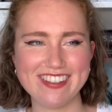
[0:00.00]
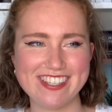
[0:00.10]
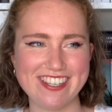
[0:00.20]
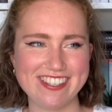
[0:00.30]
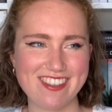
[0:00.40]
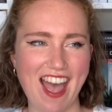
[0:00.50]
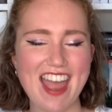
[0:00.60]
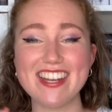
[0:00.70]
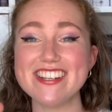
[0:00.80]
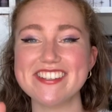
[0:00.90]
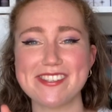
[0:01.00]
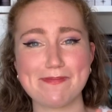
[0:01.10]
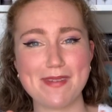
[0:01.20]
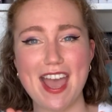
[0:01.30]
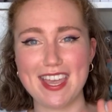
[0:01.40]
She's I need
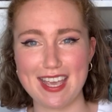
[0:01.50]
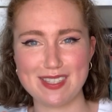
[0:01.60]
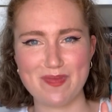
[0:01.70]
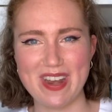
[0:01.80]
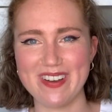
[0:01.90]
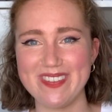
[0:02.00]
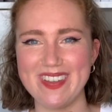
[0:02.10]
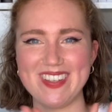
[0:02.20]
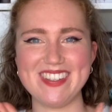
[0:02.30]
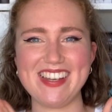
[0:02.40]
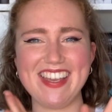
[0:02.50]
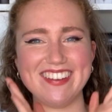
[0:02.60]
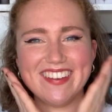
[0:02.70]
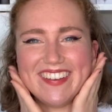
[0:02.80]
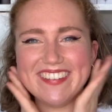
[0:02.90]
a, a Kit spin-off, honestly.
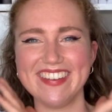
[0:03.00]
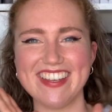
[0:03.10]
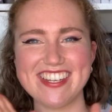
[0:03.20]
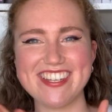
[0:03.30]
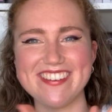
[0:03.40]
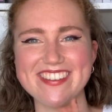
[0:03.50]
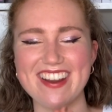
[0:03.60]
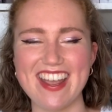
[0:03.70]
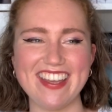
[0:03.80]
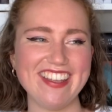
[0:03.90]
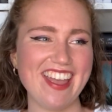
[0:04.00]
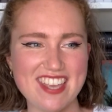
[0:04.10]
Oh, she was great.